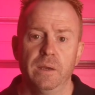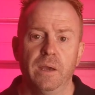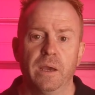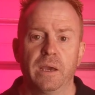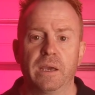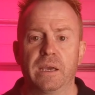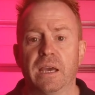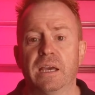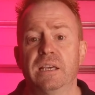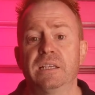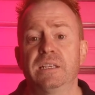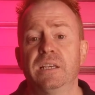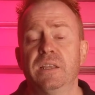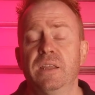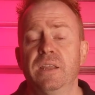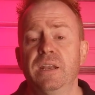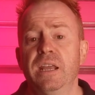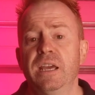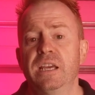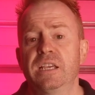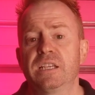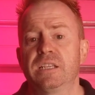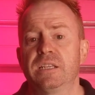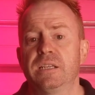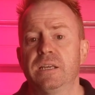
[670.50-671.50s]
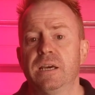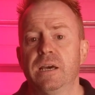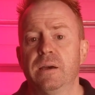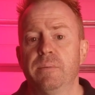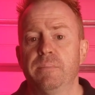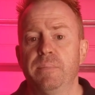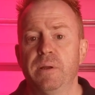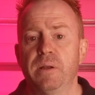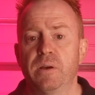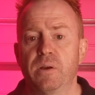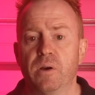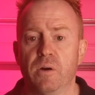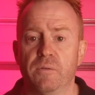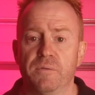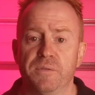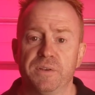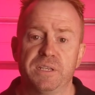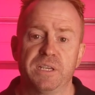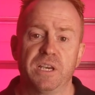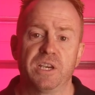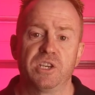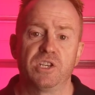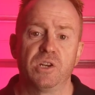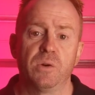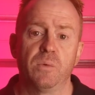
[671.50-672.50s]
Okay, so the next bit of
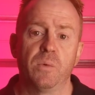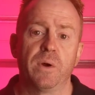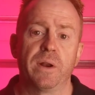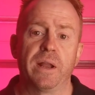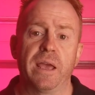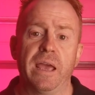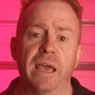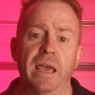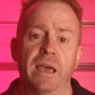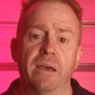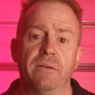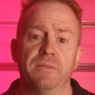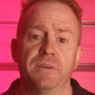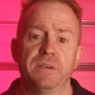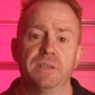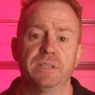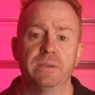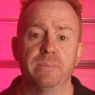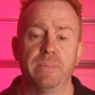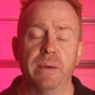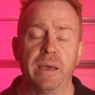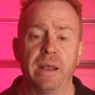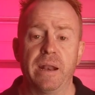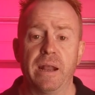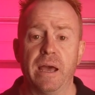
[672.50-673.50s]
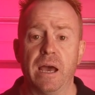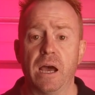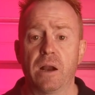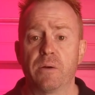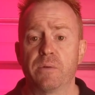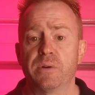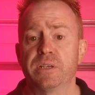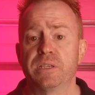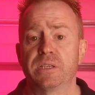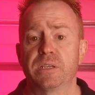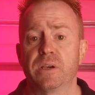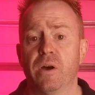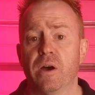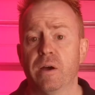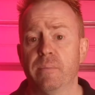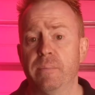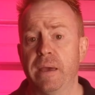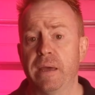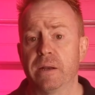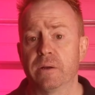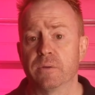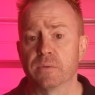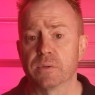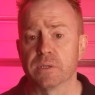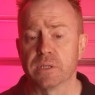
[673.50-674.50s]
conversation I want to have is about RE
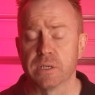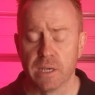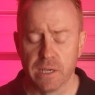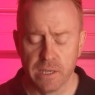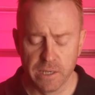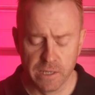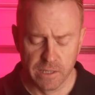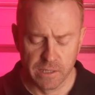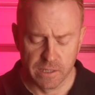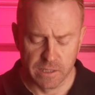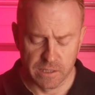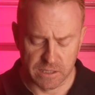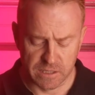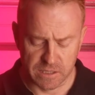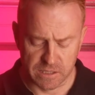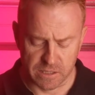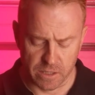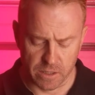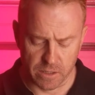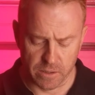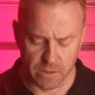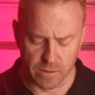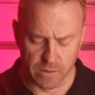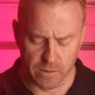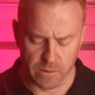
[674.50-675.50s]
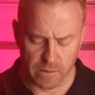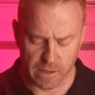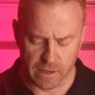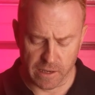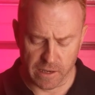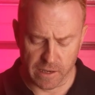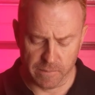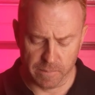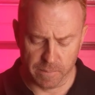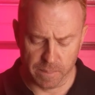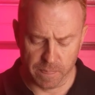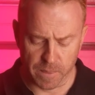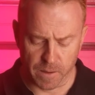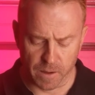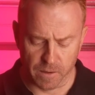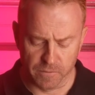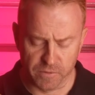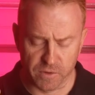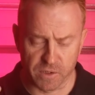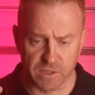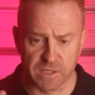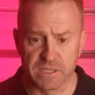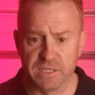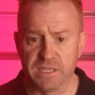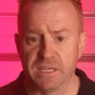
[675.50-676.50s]
Skypanels. So I've
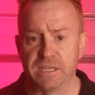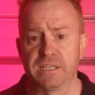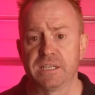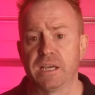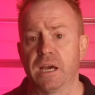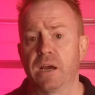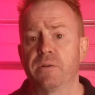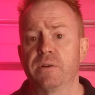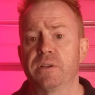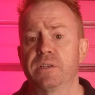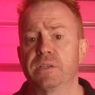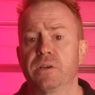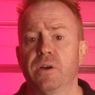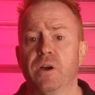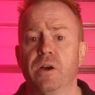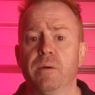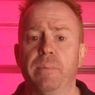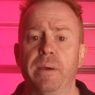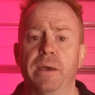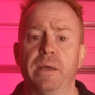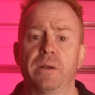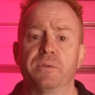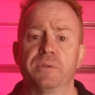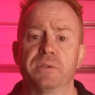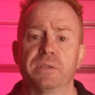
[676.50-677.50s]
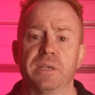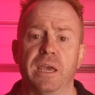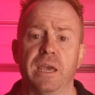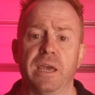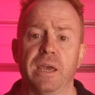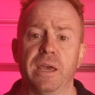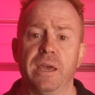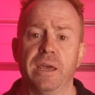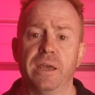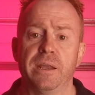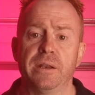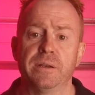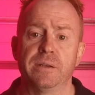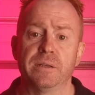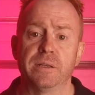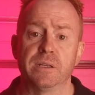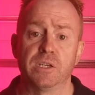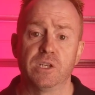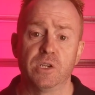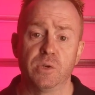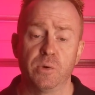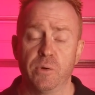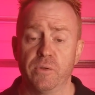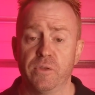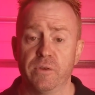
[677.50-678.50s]
got 6 RE Skypanels, and
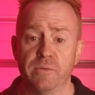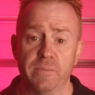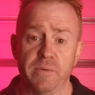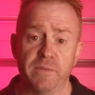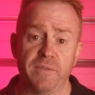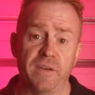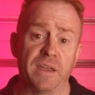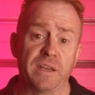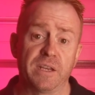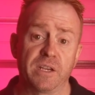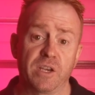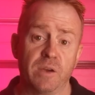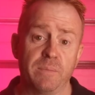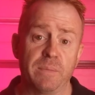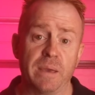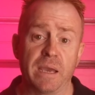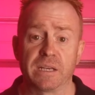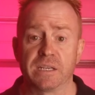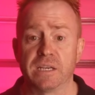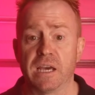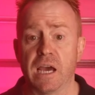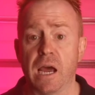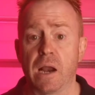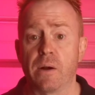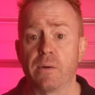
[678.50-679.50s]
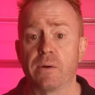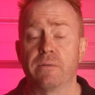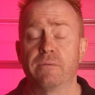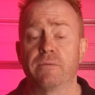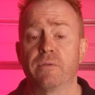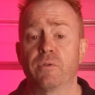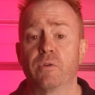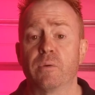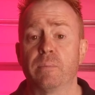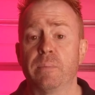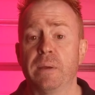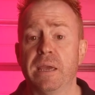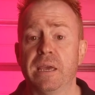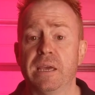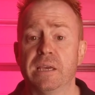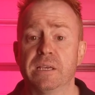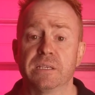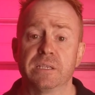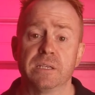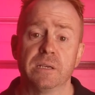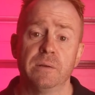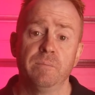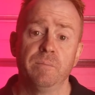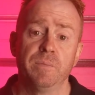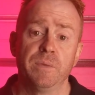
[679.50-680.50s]
two of them have had to go back to RE for
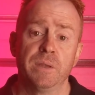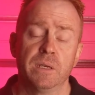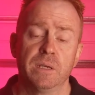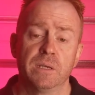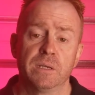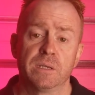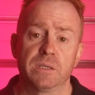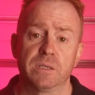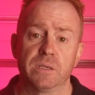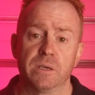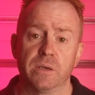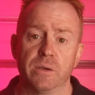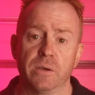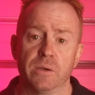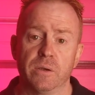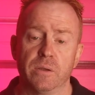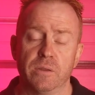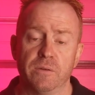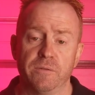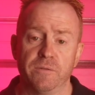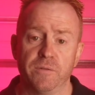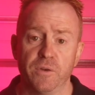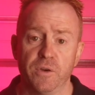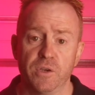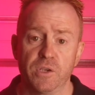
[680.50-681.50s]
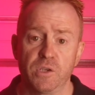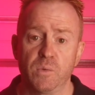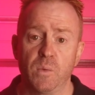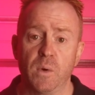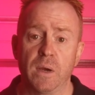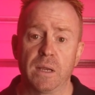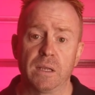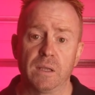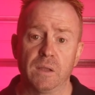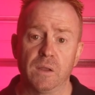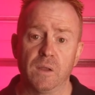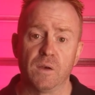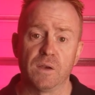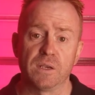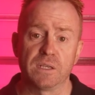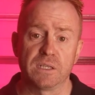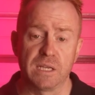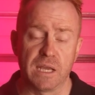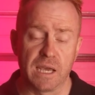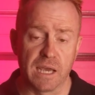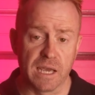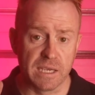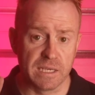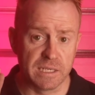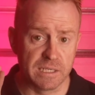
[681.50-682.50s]
repairs. So the first one
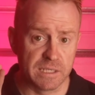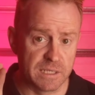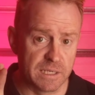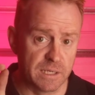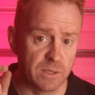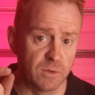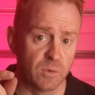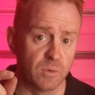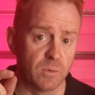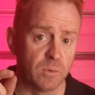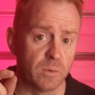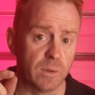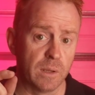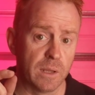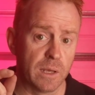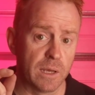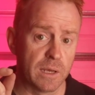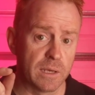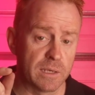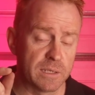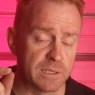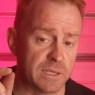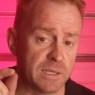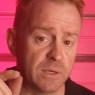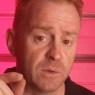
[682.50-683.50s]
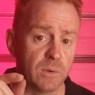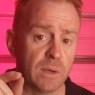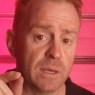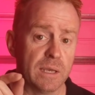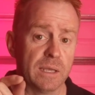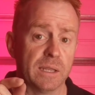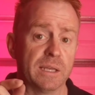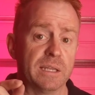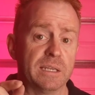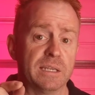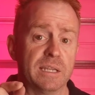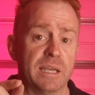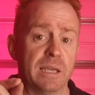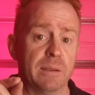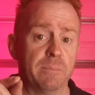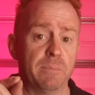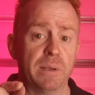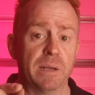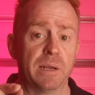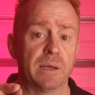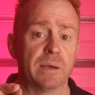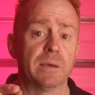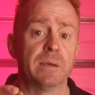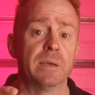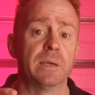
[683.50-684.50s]
lost a single LED
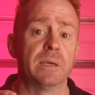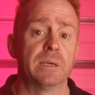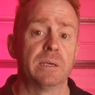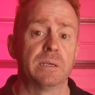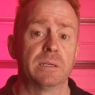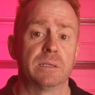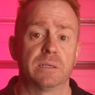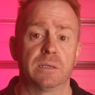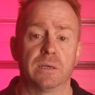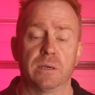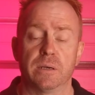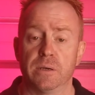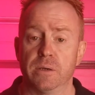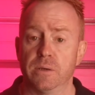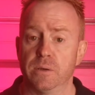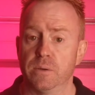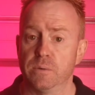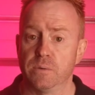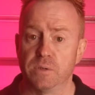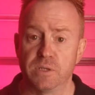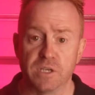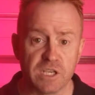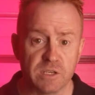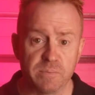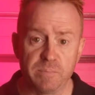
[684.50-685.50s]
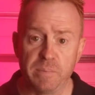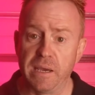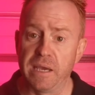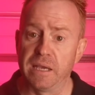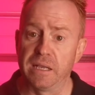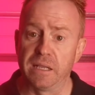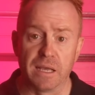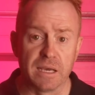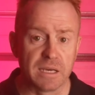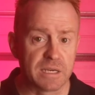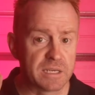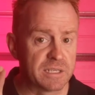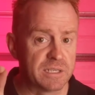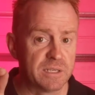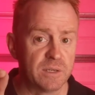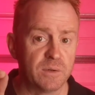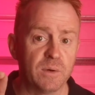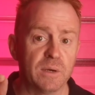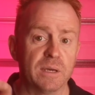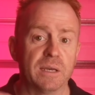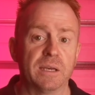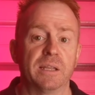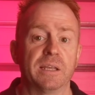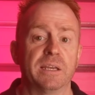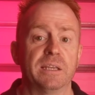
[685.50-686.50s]
emitter. So just bad luck,
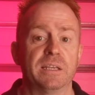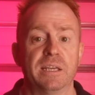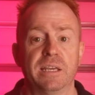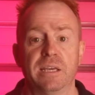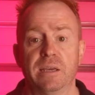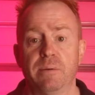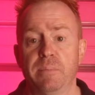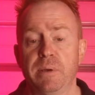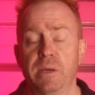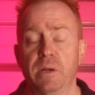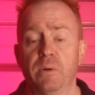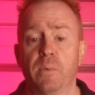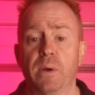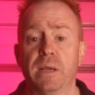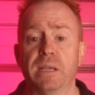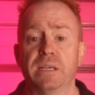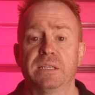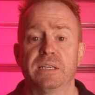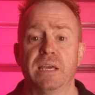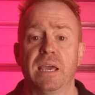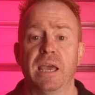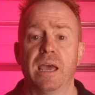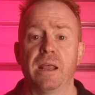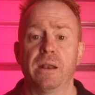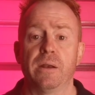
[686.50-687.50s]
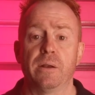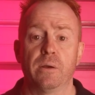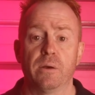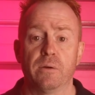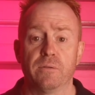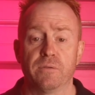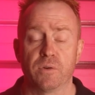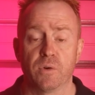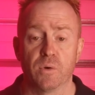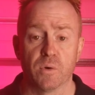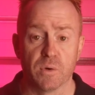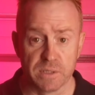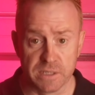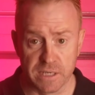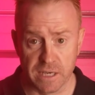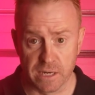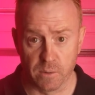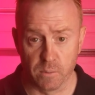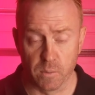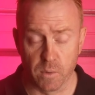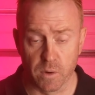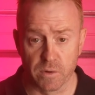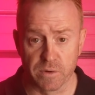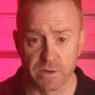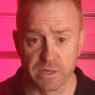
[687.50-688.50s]
single LED emitter went down, of course,
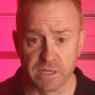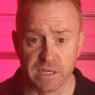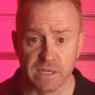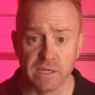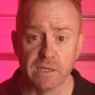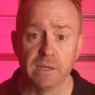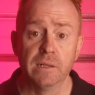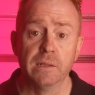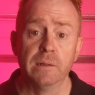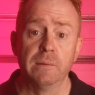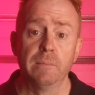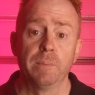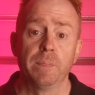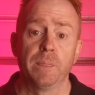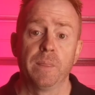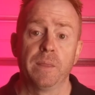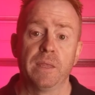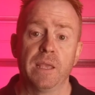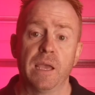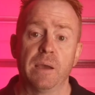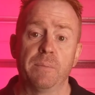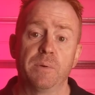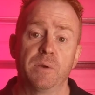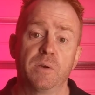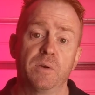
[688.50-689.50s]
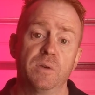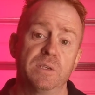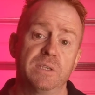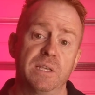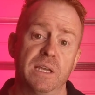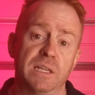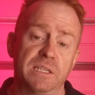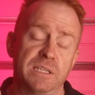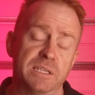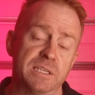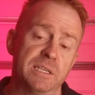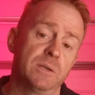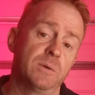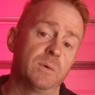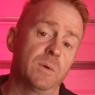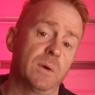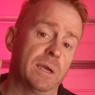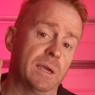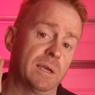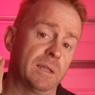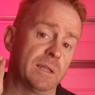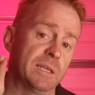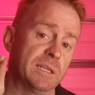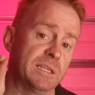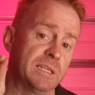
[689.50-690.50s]
out of warranty. Now, because that single
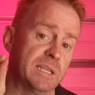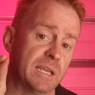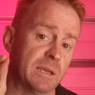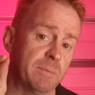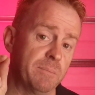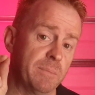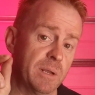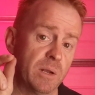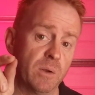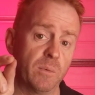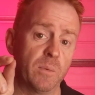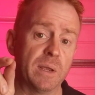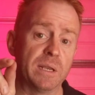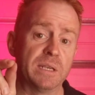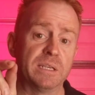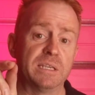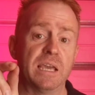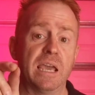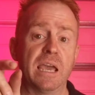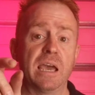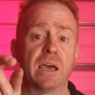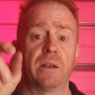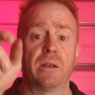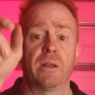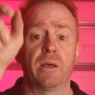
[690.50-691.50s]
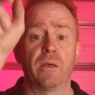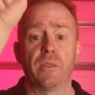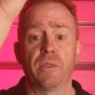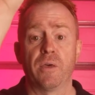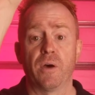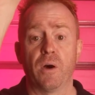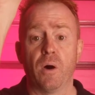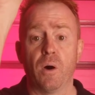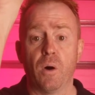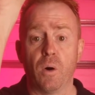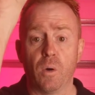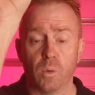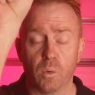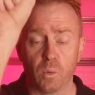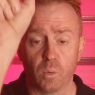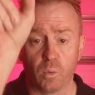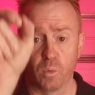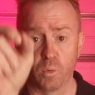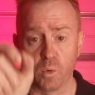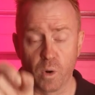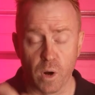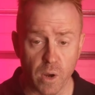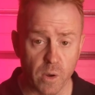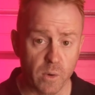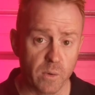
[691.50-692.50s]
LED emitter went down, the whole
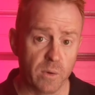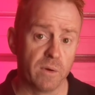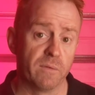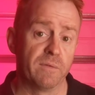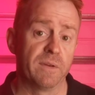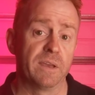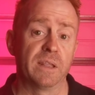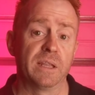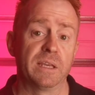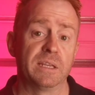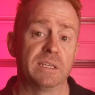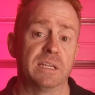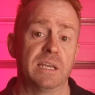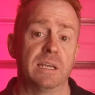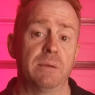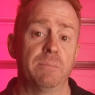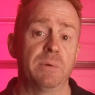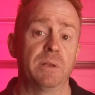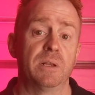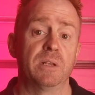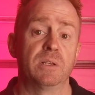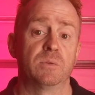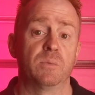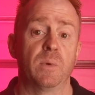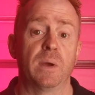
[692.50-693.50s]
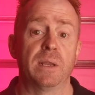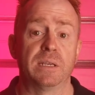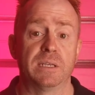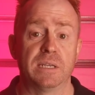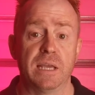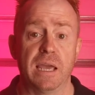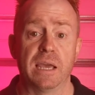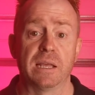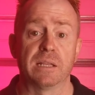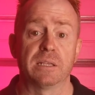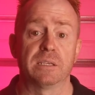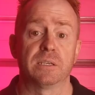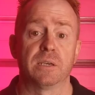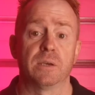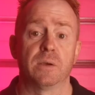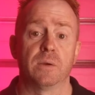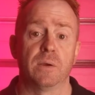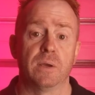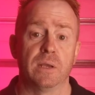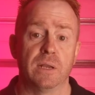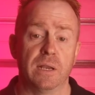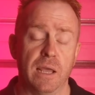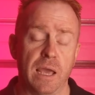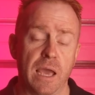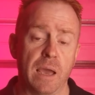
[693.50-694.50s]
row of LED emitters went down. So
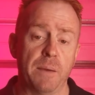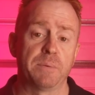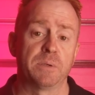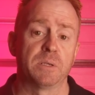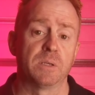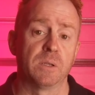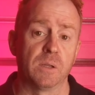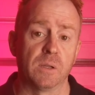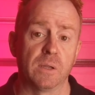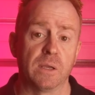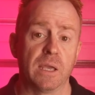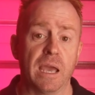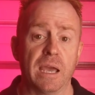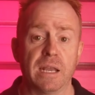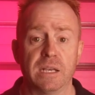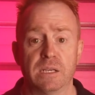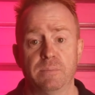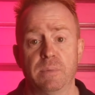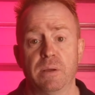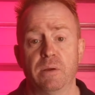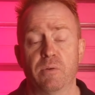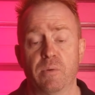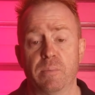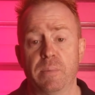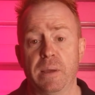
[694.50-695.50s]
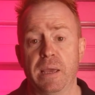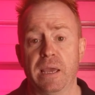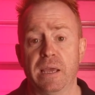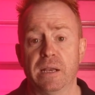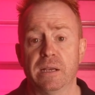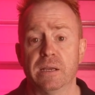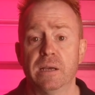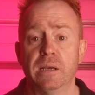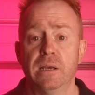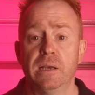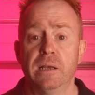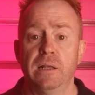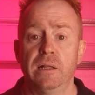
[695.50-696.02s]
it absolutely had to be repaired.